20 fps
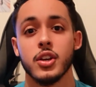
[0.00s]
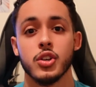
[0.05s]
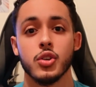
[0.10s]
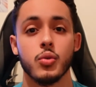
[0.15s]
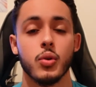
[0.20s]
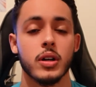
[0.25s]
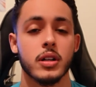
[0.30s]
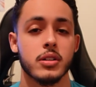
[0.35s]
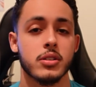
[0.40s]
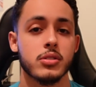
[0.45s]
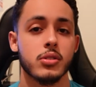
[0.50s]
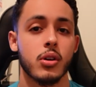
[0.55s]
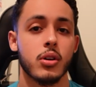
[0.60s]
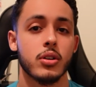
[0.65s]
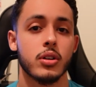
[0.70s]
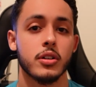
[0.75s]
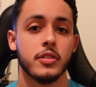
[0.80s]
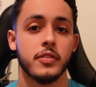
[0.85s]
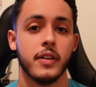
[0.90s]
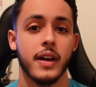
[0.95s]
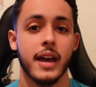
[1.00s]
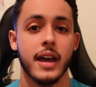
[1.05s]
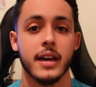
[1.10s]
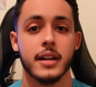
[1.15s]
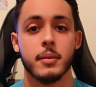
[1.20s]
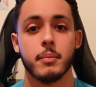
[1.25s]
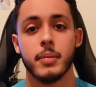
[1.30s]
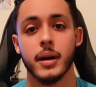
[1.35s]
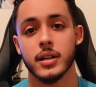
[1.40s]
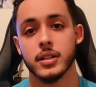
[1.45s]
you want to start off at
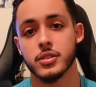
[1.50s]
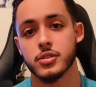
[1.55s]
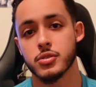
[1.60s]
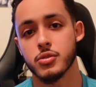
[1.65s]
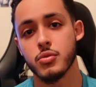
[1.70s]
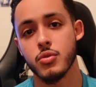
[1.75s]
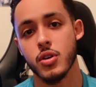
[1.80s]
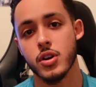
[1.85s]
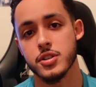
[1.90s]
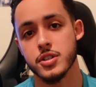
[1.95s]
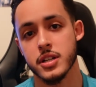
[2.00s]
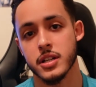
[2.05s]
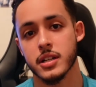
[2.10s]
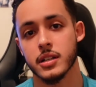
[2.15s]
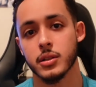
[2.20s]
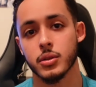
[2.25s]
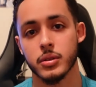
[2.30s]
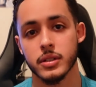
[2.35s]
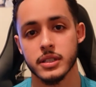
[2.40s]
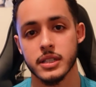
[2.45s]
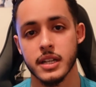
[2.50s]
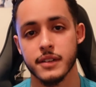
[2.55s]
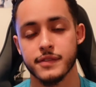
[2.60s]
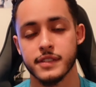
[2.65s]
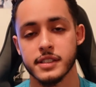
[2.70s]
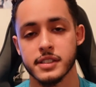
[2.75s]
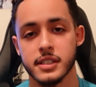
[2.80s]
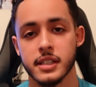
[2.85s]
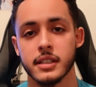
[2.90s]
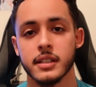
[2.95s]
about a 200 caloric
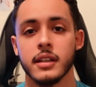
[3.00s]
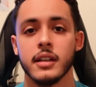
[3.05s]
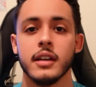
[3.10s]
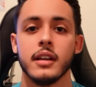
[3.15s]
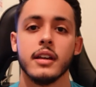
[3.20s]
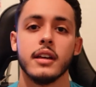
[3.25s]
deficit